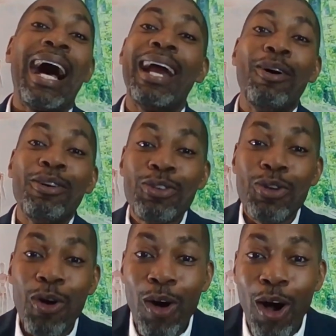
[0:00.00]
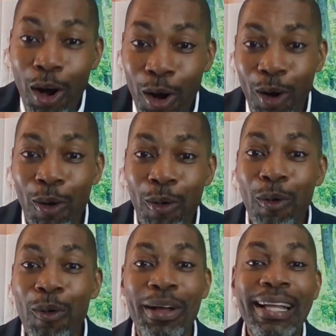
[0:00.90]
don't know
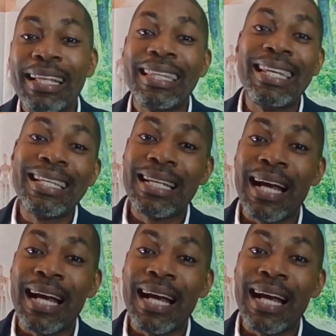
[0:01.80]
how these